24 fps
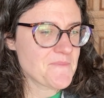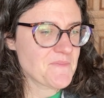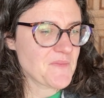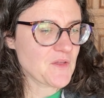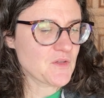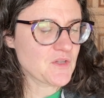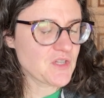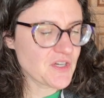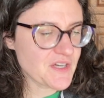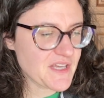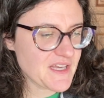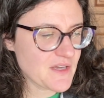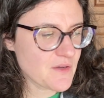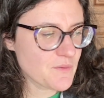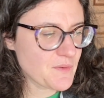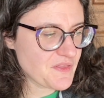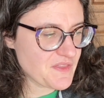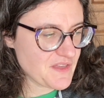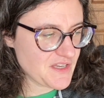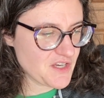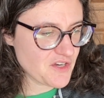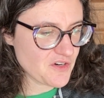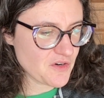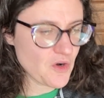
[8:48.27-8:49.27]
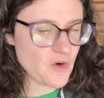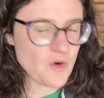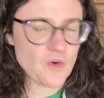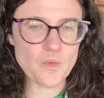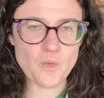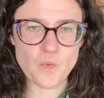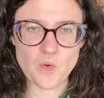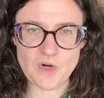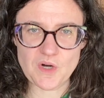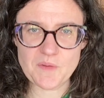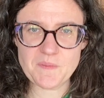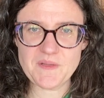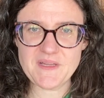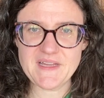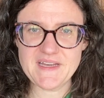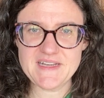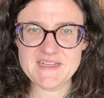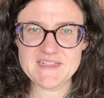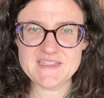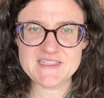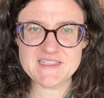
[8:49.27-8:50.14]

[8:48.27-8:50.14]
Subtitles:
looking within your own workplace